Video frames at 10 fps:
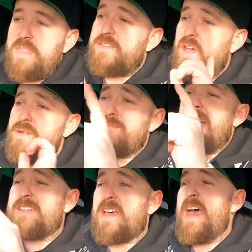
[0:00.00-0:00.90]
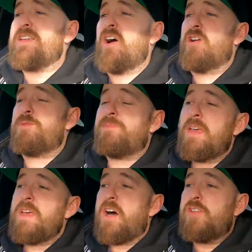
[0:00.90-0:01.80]
So as I head
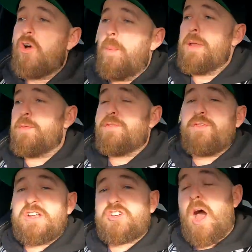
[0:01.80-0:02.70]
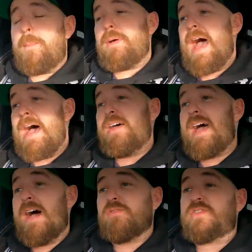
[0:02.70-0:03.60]
home, I normally would finish up at the
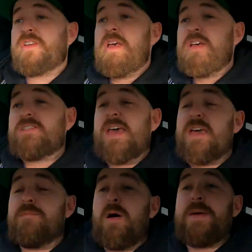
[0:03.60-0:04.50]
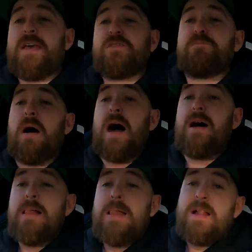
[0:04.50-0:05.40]
house saying my bits, but
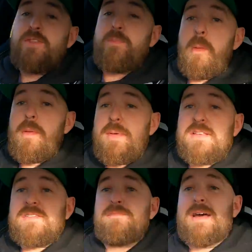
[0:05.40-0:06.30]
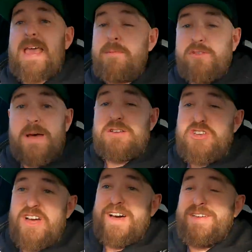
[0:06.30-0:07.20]
the problem is my camera's about to
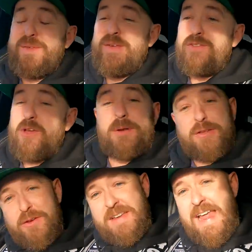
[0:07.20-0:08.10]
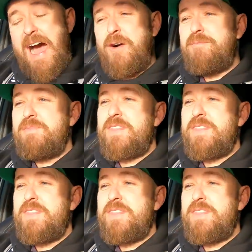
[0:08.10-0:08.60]
die, so I'm going to do it now.